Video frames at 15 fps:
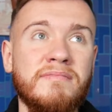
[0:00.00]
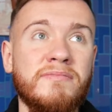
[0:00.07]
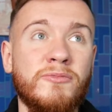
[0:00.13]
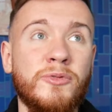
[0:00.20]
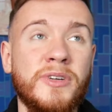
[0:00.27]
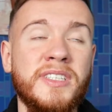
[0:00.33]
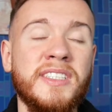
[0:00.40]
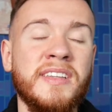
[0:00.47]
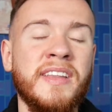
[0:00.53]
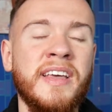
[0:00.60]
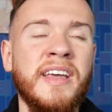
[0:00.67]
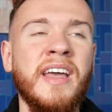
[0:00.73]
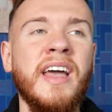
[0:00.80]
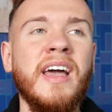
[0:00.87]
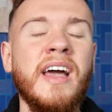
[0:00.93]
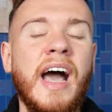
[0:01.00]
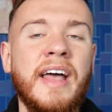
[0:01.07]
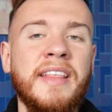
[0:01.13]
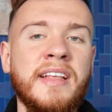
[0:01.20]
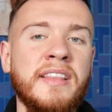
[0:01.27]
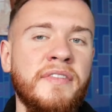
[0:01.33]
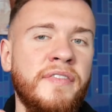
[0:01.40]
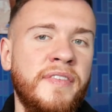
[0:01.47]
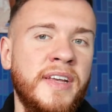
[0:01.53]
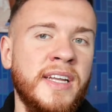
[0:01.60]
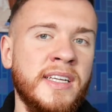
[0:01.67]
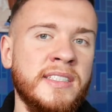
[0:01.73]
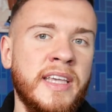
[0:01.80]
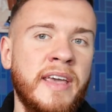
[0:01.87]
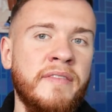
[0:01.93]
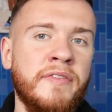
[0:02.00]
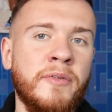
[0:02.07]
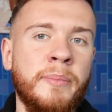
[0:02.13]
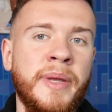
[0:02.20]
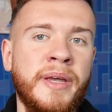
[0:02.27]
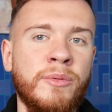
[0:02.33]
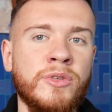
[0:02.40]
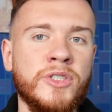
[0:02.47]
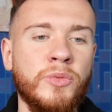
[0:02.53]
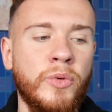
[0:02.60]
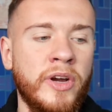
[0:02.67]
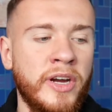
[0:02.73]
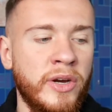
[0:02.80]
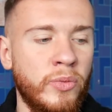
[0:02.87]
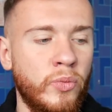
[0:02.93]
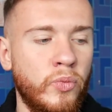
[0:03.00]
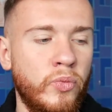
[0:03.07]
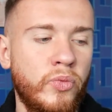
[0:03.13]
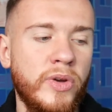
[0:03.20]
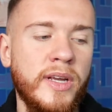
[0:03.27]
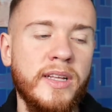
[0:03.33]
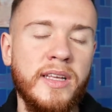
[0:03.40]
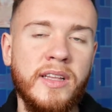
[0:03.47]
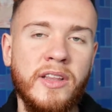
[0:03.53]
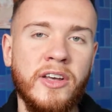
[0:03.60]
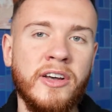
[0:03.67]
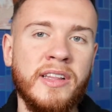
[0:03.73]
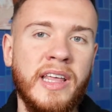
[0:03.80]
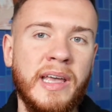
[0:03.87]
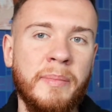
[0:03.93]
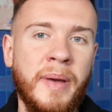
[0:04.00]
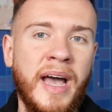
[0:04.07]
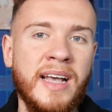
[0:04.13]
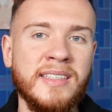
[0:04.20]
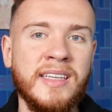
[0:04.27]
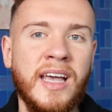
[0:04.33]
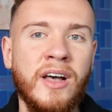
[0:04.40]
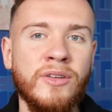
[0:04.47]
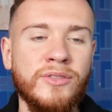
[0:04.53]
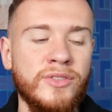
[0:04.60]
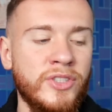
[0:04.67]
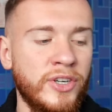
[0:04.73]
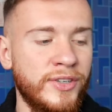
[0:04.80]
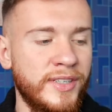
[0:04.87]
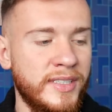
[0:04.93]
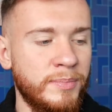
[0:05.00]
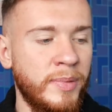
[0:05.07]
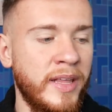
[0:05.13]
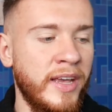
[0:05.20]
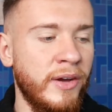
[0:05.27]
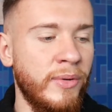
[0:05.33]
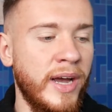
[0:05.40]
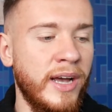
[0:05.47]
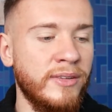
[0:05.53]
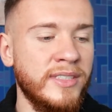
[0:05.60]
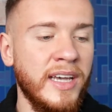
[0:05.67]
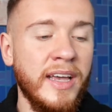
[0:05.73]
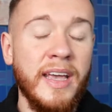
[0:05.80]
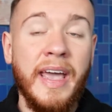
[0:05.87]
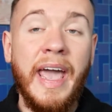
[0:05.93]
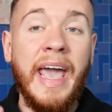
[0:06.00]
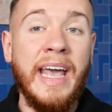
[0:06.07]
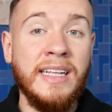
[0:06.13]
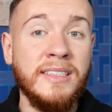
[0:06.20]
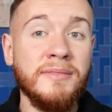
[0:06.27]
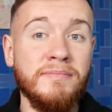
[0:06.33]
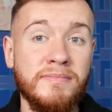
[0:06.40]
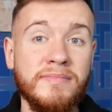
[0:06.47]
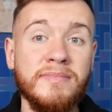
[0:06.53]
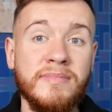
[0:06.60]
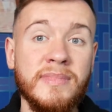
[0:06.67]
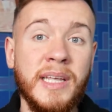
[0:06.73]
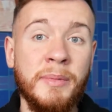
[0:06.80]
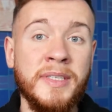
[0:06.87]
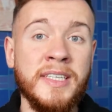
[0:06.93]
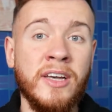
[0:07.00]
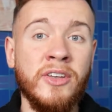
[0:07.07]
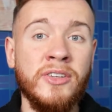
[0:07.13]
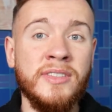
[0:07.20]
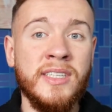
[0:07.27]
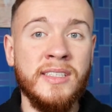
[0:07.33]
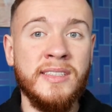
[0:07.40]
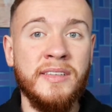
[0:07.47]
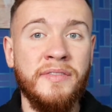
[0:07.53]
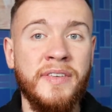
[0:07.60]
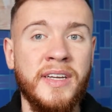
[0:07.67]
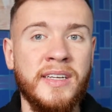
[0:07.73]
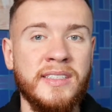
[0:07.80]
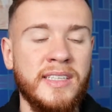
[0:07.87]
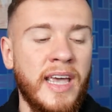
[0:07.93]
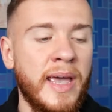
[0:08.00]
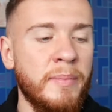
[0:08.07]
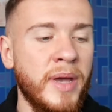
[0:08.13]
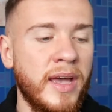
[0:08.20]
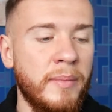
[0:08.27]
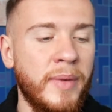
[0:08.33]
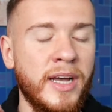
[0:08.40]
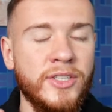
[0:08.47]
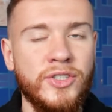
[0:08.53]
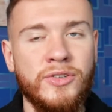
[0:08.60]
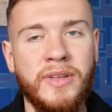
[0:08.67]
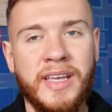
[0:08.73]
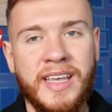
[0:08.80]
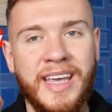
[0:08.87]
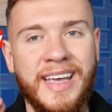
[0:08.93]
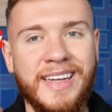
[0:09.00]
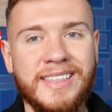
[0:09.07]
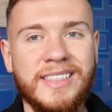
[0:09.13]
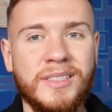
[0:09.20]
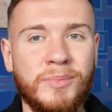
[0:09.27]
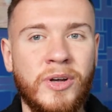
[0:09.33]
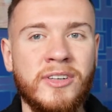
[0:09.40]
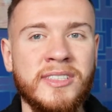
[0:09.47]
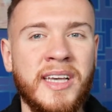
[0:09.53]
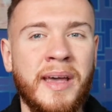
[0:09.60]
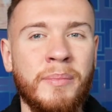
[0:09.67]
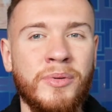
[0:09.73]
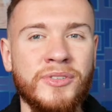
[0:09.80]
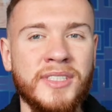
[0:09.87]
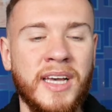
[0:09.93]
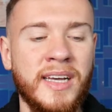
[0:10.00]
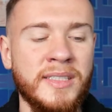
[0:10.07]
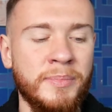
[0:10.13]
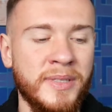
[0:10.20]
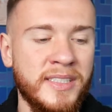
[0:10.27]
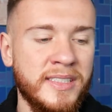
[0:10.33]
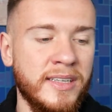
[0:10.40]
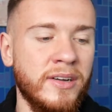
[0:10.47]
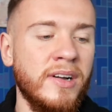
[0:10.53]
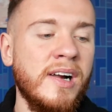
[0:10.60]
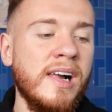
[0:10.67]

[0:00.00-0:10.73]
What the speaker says: recently. I think the Phoenix game for me was where it really looked like Pascal turned his play around. And let me tell you, since the Phoenix game, and mind you, like, it is a small sample size, but still,